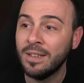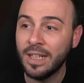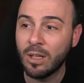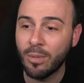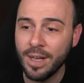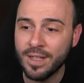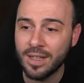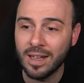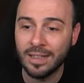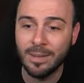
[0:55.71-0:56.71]

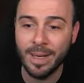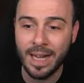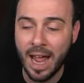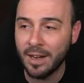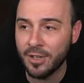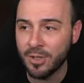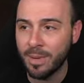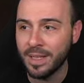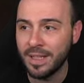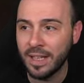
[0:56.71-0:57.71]
decrease ultimate energy,
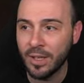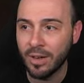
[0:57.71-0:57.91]
basically.